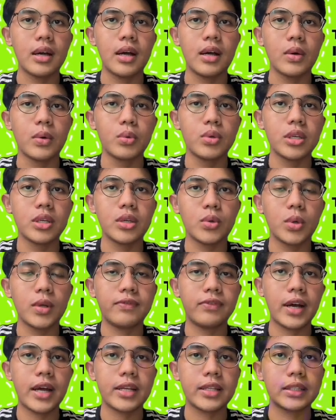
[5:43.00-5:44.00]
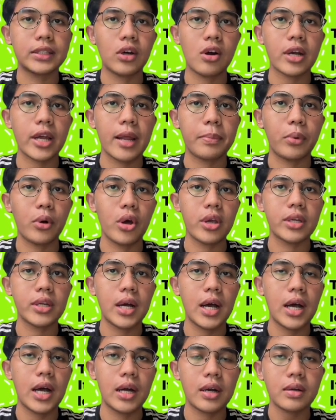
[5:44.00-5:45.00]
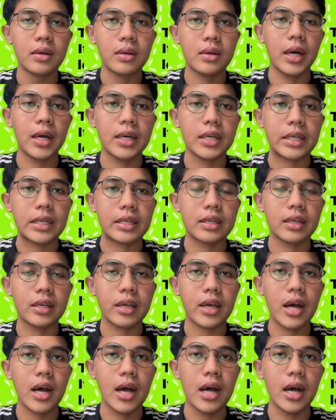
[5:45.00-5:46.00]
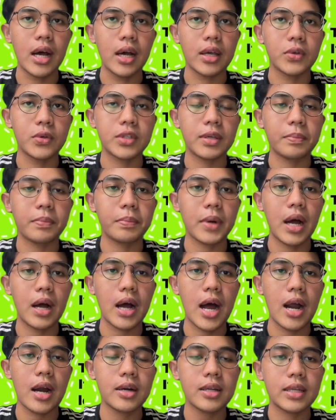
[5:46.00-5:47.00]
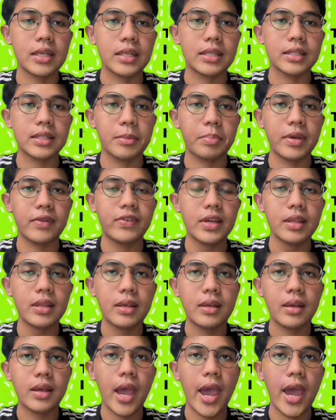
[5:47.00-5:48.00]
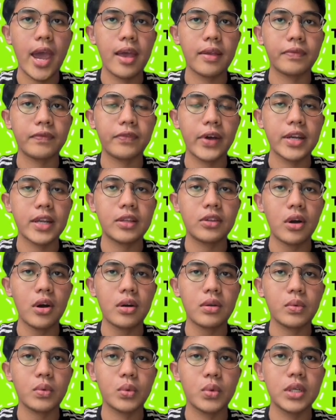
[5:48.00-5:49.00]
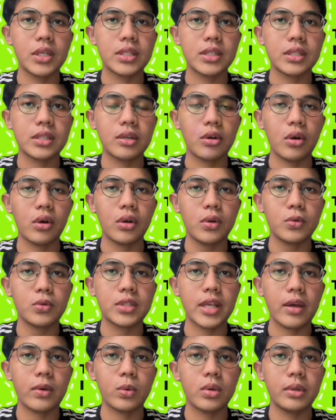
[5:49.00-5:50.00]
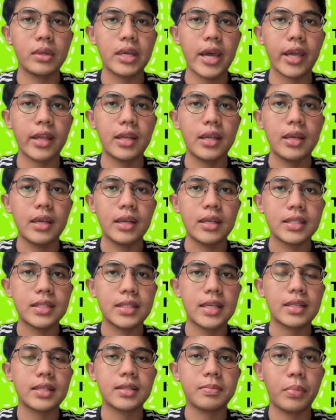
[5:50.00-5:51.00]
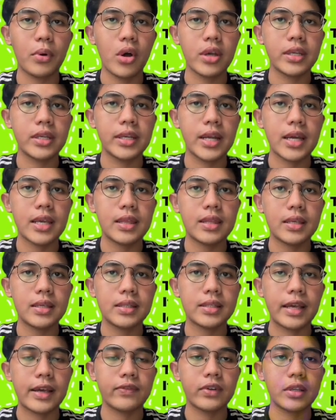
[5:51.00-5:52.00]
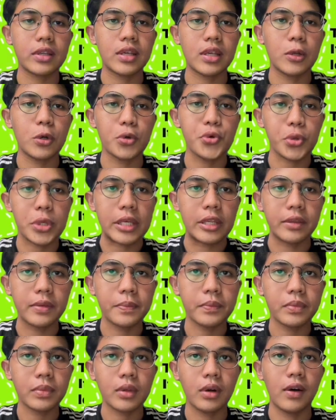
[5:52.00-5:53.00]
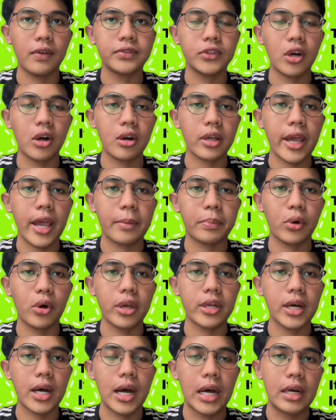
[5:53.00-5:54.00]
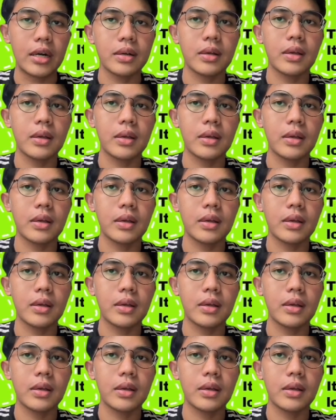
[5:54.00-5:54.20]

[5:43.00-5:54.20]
we will find the torque at point R by using R is the pivot and finding torque, which concludes that we will get 6.97 kilonewton of torque at point R.